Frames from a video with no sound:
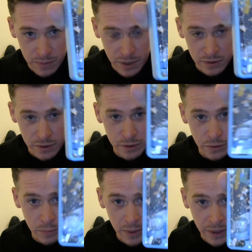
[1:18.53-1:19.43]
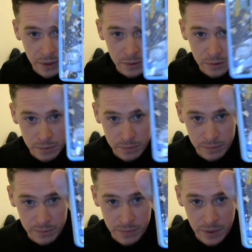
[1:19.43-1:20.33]
has a clear panel,
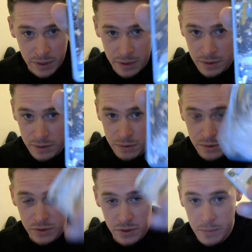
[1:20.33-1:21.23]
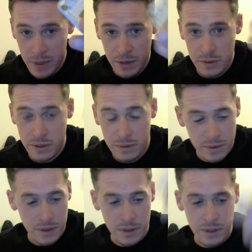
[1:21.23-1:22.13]
and you can see the battery.
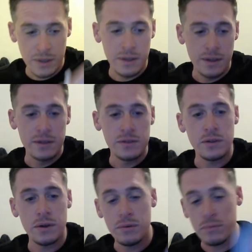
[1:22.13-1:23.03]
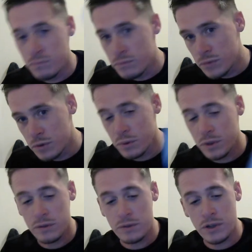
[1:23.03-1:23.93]
So you want
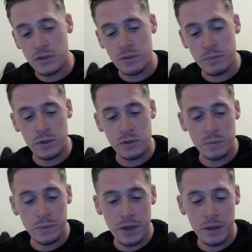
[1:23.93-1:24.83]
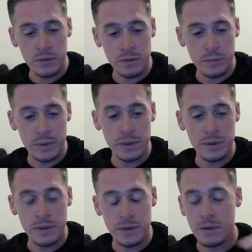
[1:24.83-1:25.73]
to customize your mod a little bit,
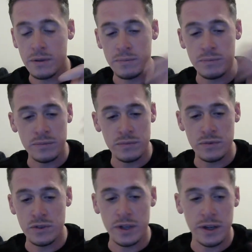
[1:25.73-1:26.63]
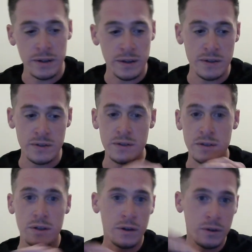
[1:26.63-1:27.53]
um, stylize it,
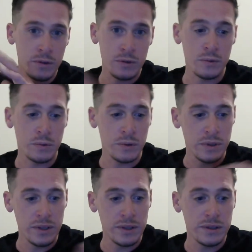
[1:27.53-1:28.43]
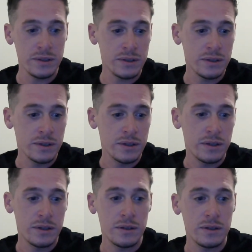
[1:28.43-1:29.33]
color coordinate it,
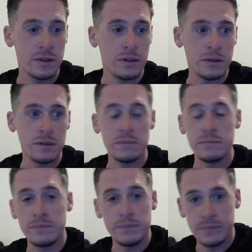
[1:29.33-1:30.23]
um,